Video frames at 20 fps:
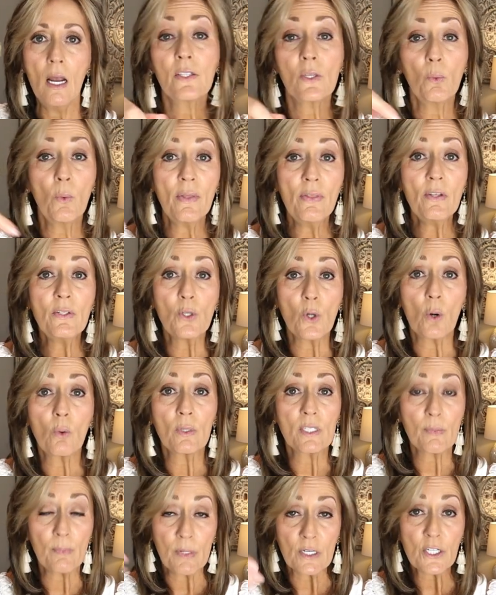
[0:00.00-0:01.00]
So when the door
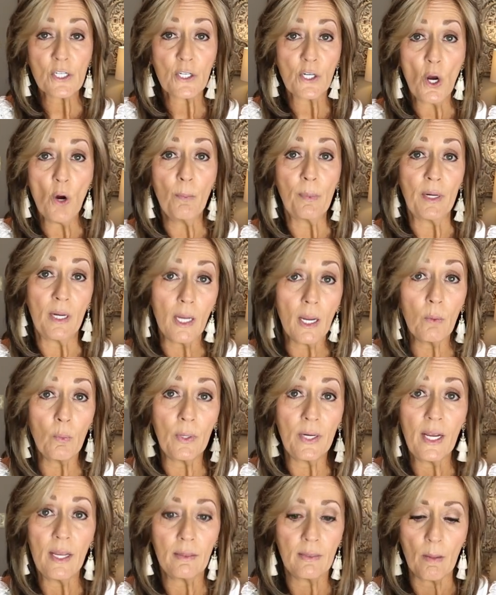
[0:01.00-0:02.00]
was pushed open, it
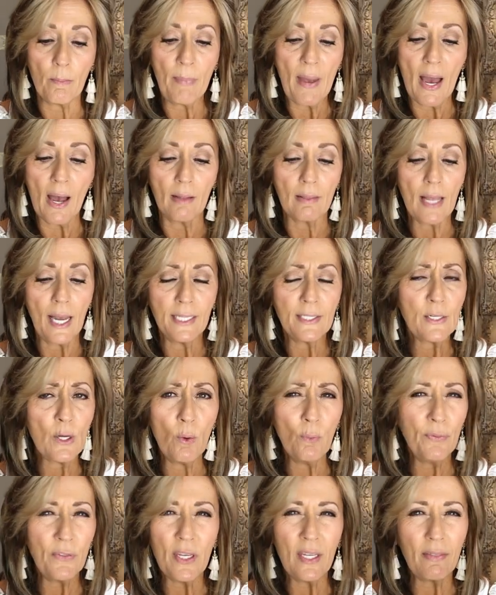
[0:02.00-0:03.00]
would hit the bell. I
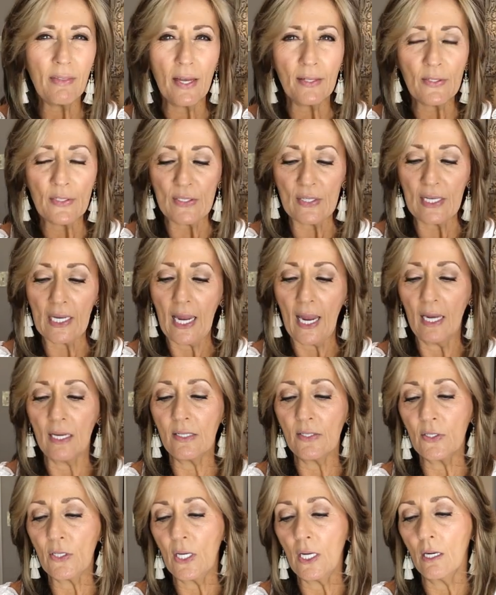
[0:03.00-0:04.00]
don't think that's the
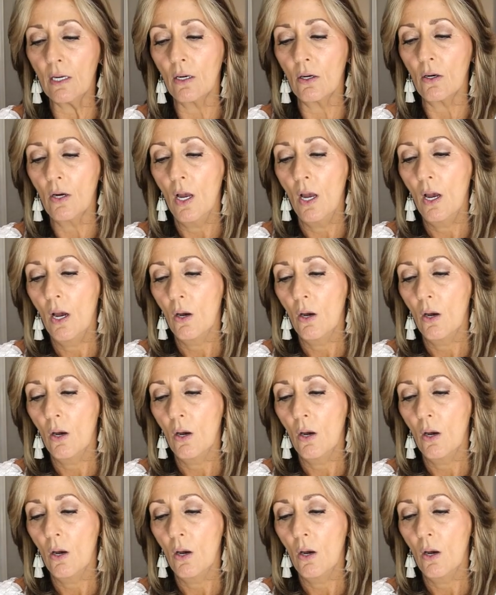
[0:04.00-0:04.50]
case here.